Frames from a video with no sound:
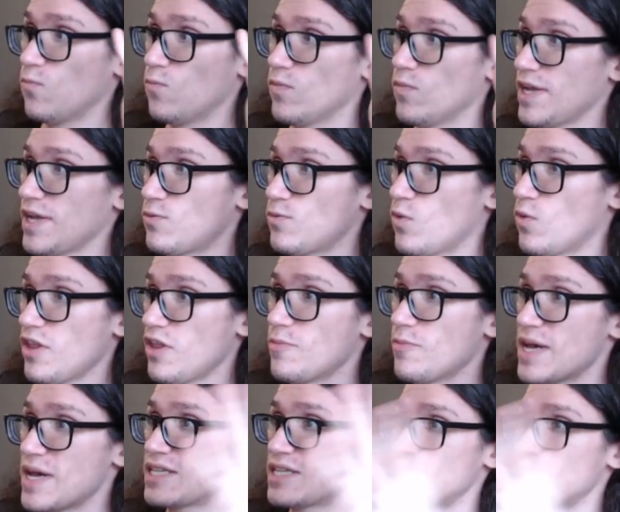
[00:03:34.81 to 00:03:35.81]
Like one of the
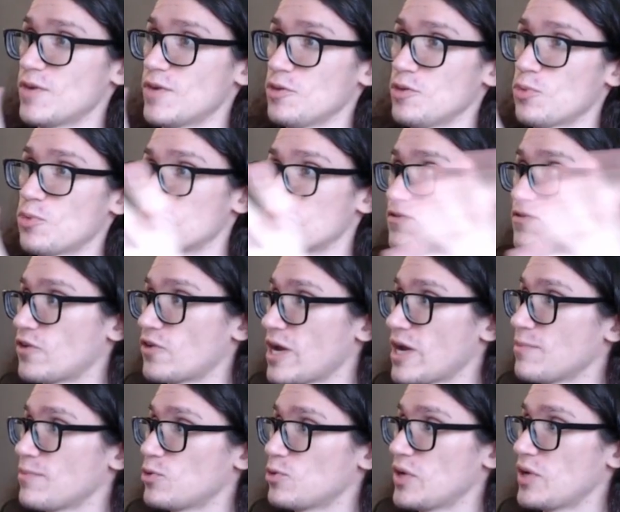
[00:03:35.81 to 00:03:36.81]
best motherboards for
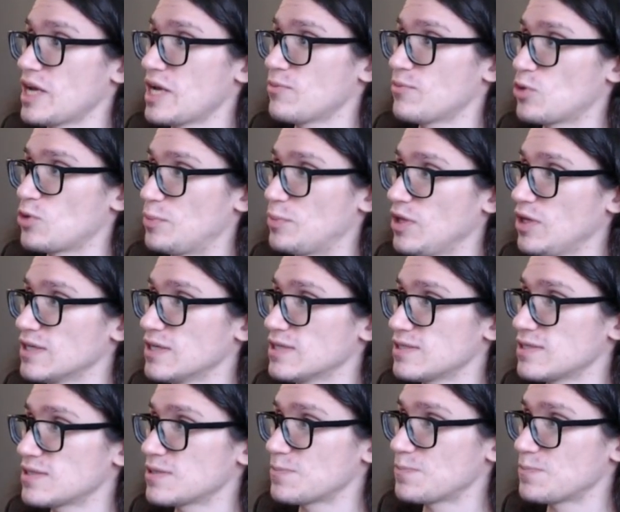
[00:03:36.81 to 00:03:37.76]
AM3, AM3 Plus.